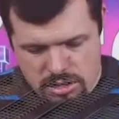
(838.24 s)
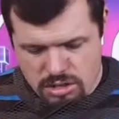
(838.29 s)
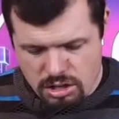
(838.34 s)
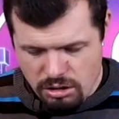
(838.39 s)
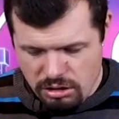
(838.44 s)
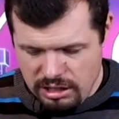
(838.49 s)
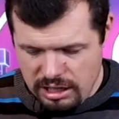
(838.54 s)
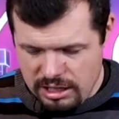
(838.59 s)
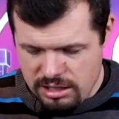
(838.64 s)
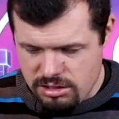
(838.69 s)

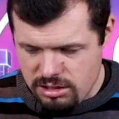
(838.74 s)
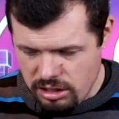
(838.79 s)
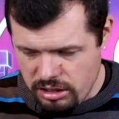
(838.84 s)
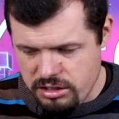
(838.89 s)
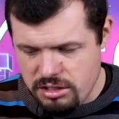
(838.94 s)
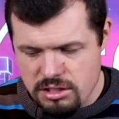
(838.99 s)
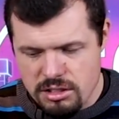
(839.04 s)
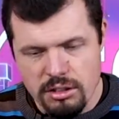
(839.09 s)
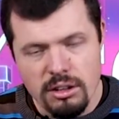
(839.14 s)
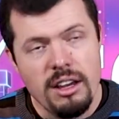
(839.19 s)
So it is
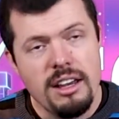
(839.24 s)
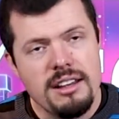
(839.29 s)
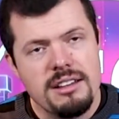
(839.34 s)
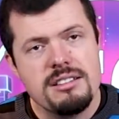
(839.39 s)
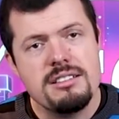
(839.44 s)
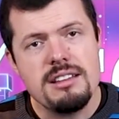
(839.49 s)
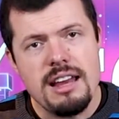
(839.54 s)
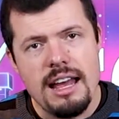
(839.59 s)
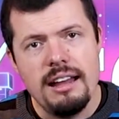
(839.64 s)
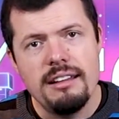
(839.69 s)
going to
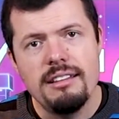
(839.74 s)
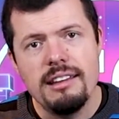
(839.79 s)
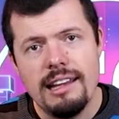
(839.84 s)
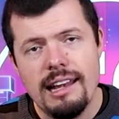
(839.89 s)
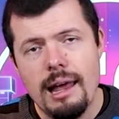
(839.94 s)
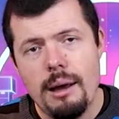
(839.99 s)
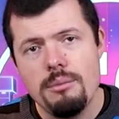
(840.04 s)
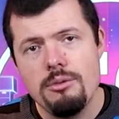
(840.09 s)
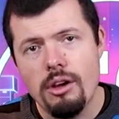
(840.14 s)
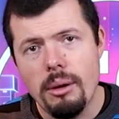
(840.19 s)
stand the
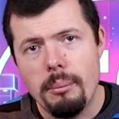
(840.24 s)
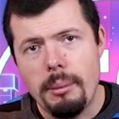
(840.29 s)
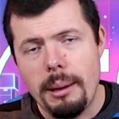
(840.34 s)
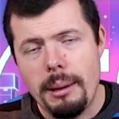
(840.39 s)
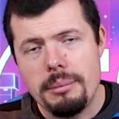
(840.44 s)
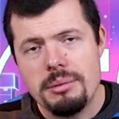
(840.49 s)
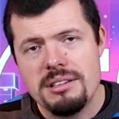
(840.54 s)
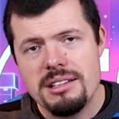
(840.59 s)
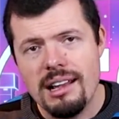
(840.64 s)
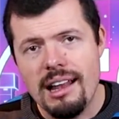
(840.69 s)
laptop
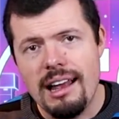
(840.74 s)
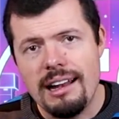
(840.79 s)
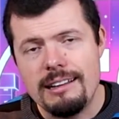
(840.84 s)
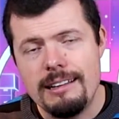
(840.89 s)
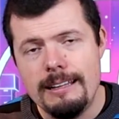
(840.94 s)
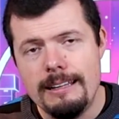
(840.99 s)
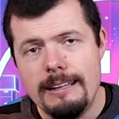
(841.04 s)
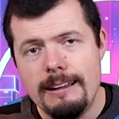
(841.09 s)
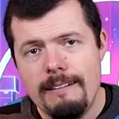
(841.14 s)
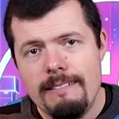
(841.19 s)
up
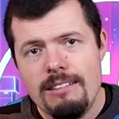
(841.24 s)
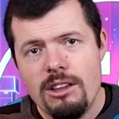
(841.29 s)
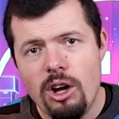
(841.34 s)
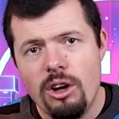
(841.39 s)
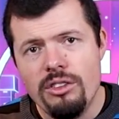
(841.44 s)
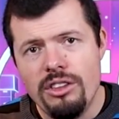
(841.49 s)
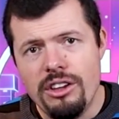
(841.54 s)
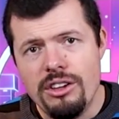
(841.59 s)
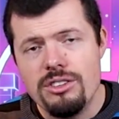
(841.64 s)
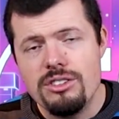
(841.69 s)
slightly
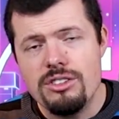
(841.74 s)
on the